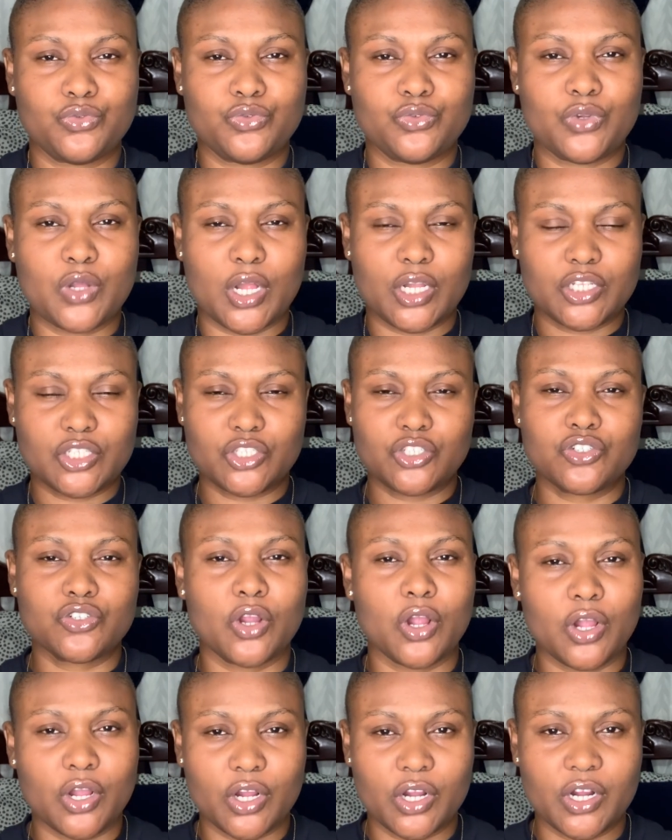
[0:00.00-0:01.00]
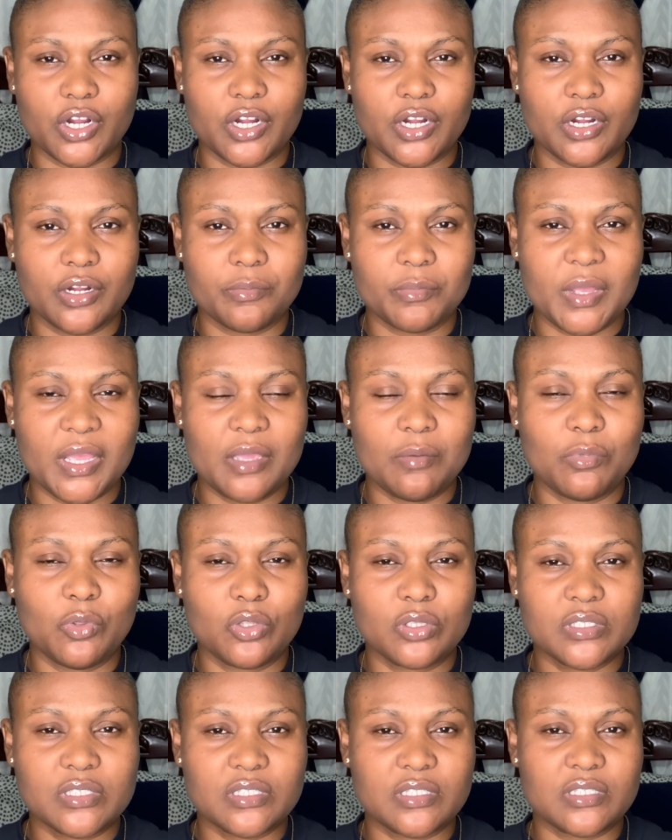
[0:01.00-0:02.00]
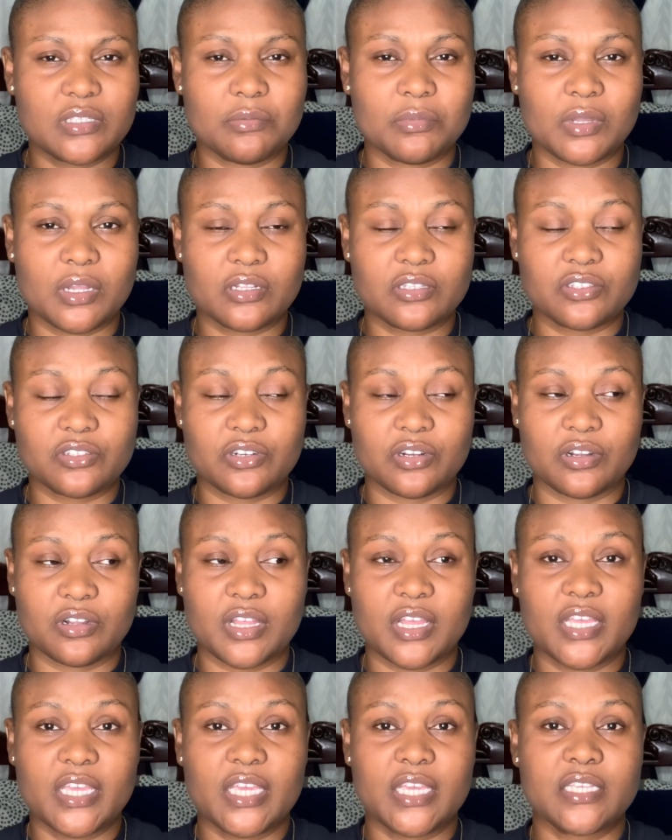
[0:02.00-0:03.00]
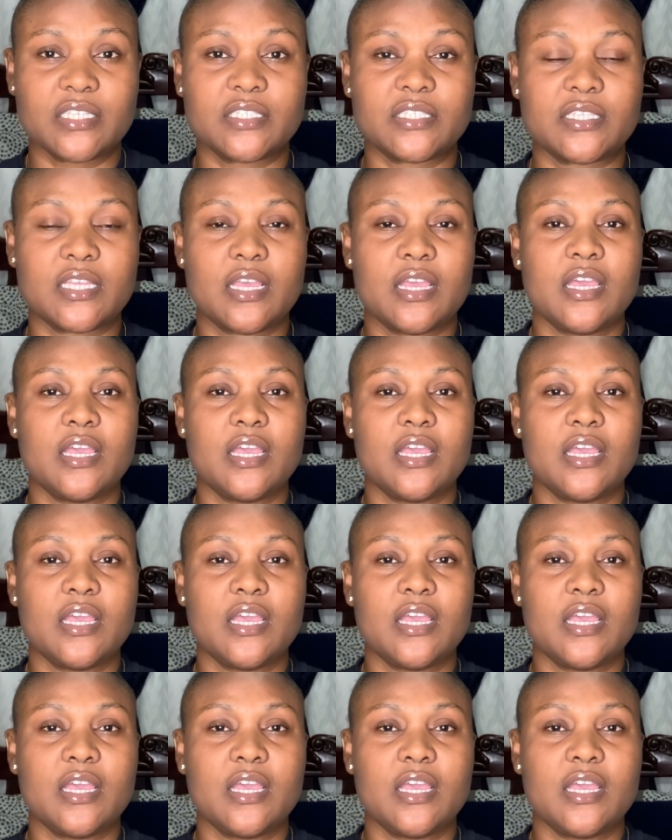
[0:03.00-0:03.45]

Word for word: got stronger my immune system got stronger i guess